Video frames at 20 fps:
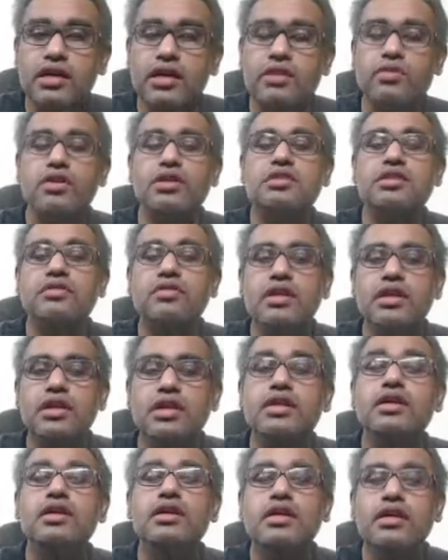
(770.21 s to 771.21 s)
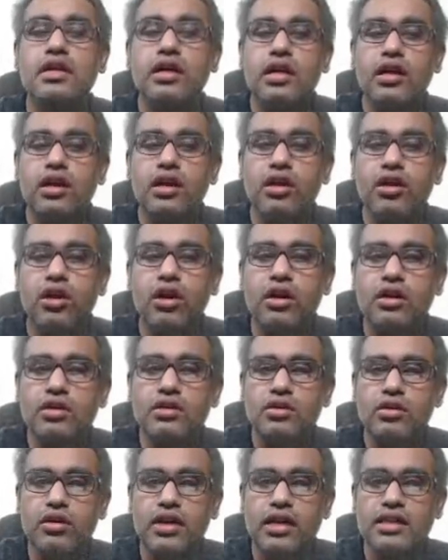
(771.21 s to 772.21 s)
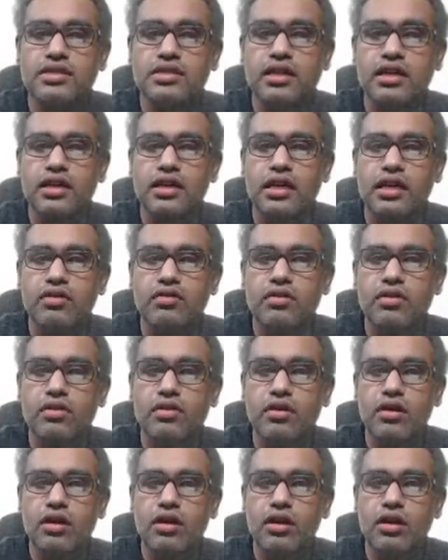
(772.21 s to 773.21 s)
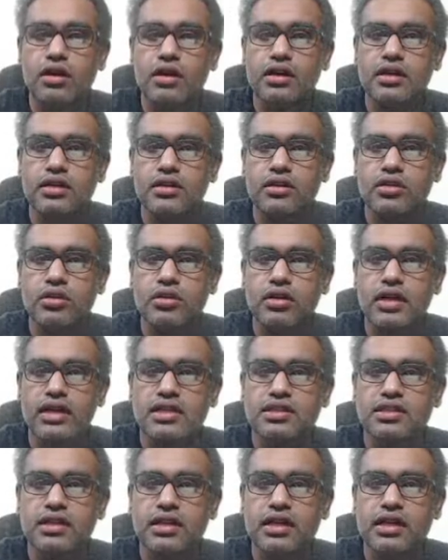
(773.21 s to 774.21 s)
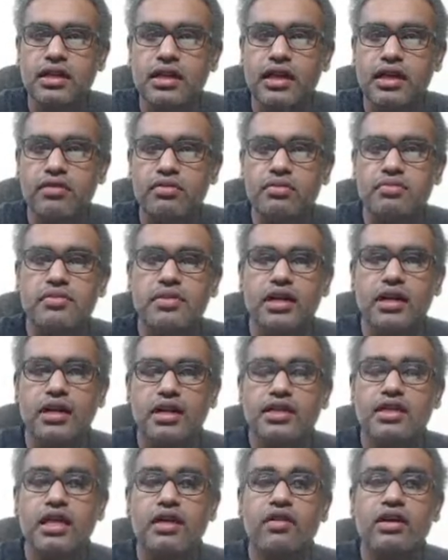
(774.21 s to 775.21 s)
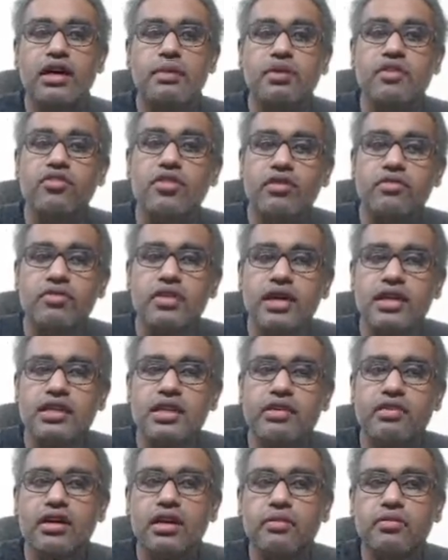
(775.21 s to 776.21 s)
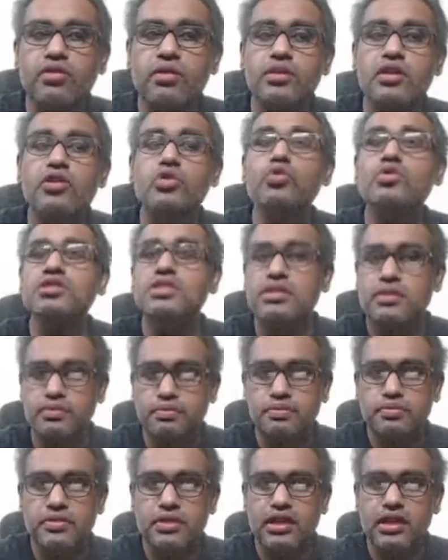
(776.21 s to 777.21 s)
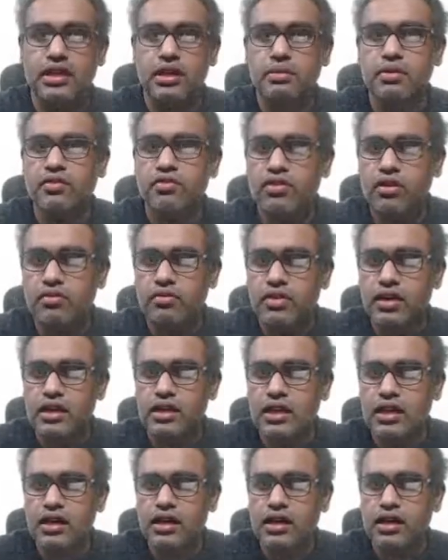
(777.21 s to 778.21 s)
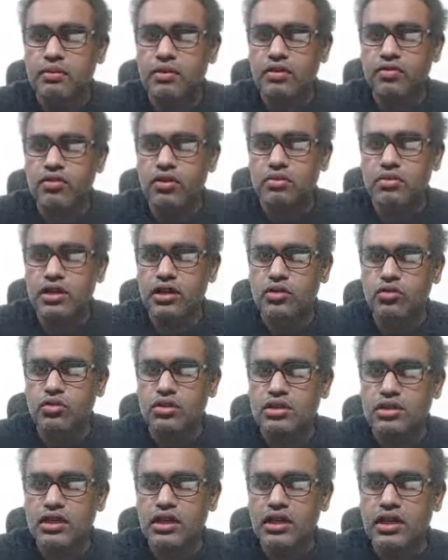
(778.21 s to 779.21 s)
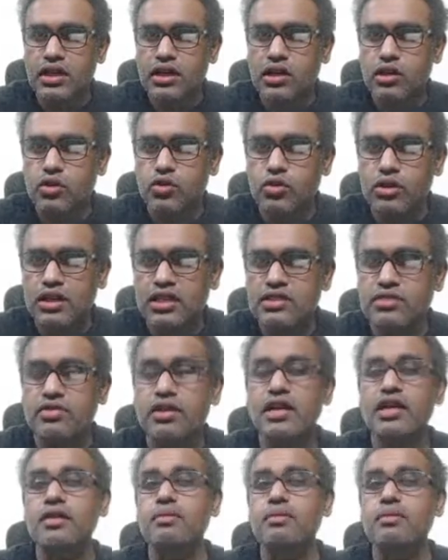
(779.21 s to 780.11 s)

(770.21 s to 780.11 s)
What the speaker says: It was our long thoracic nerve. Long thoracic nerve. They were coming from where? They were coming from the roots. They are coming from where? They are coming from the roots. Root is where?